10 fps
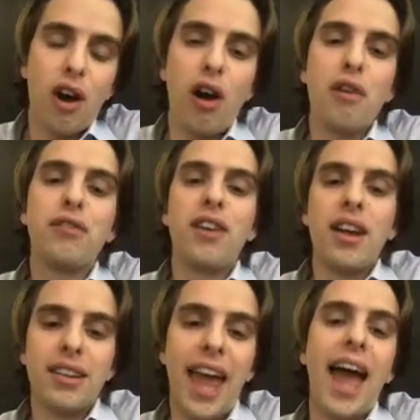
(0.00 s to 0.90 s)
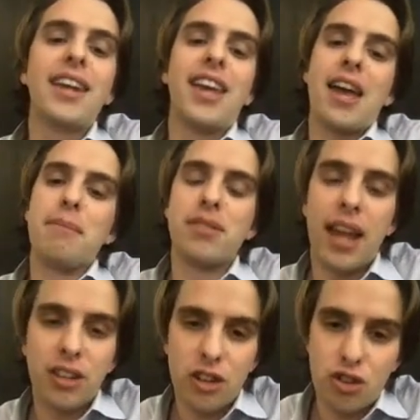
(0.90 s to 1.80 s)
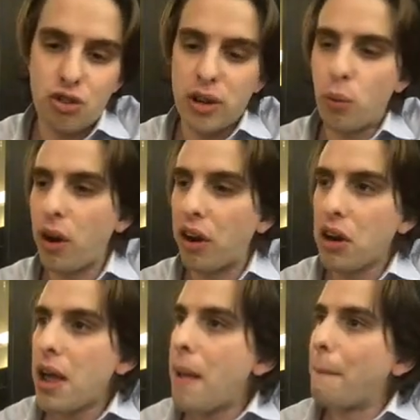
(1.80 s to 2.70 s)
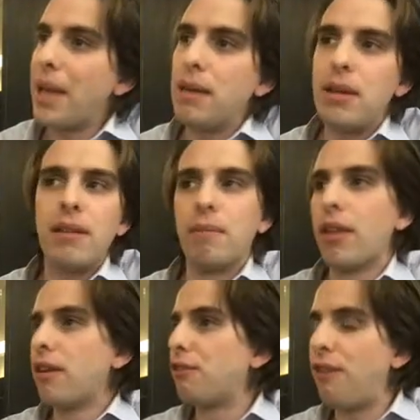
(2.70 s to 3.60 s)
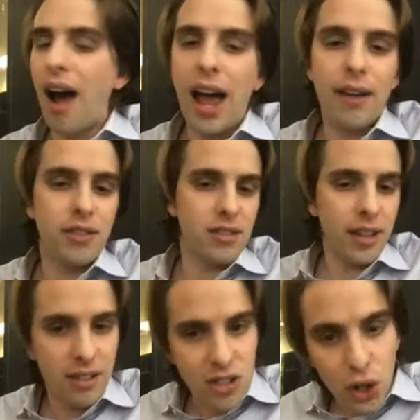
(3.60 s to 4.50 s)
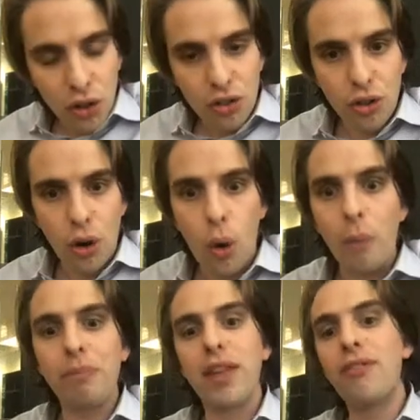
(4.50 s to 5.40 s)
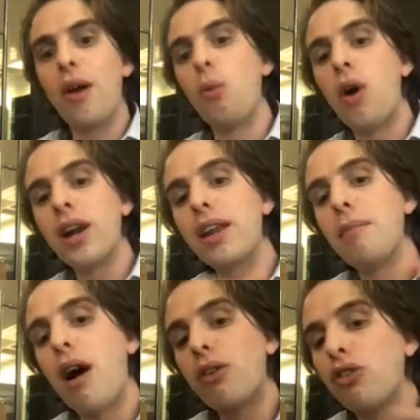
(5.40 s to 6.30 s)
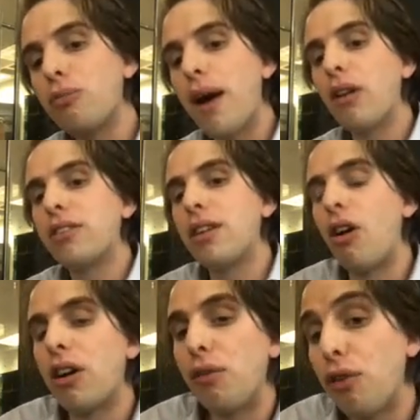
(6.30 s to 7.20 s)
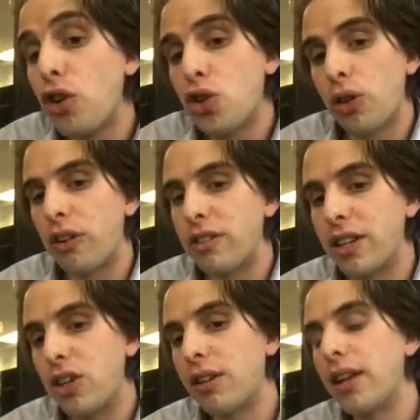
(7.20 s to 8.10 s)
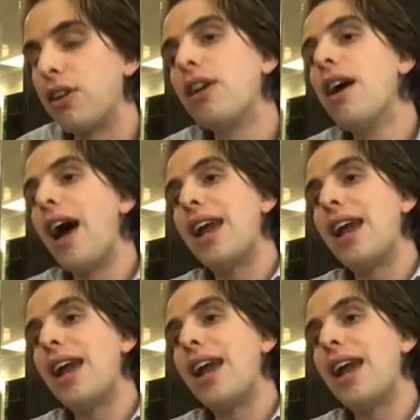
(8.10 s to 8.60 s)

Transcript: of CAD/CAM dentistry, where maybe 5-6 years ago, if I wanted models mounted on a virtual articulator, I